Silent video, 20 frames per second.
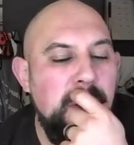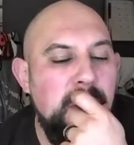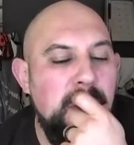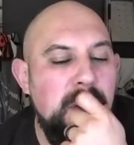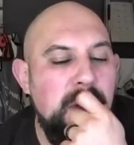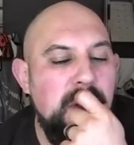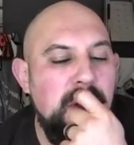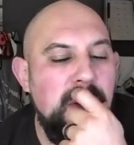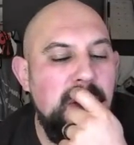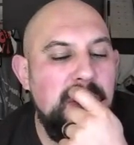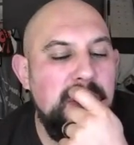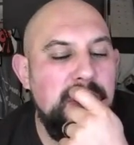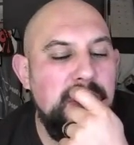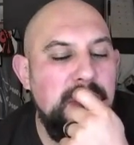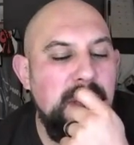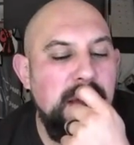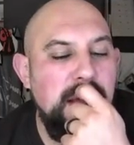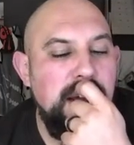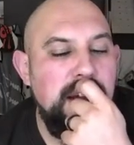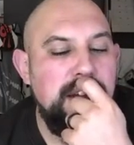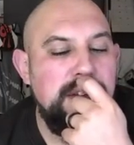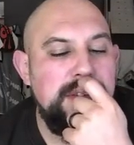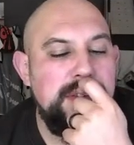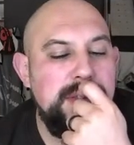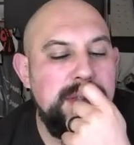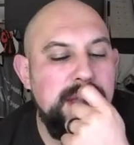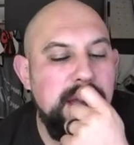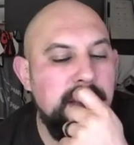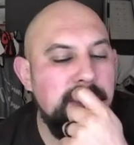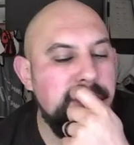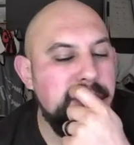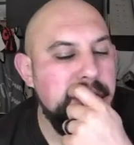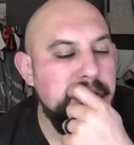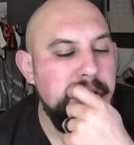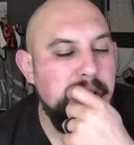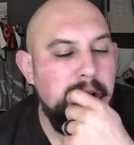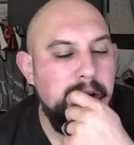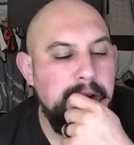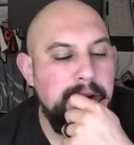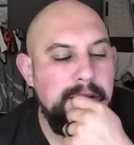Yeah, I definitely got a
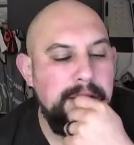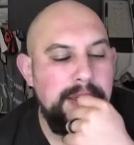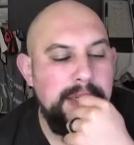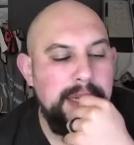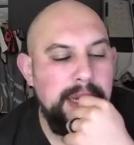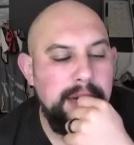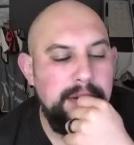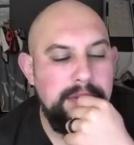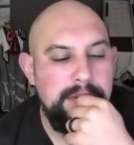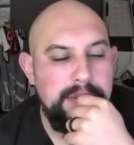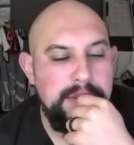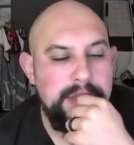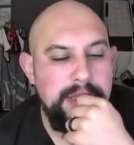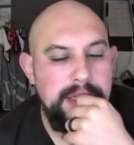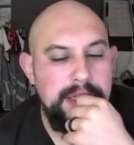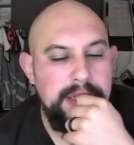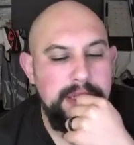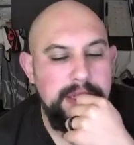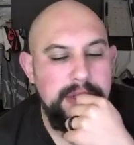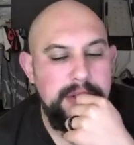guarantee, didn't I?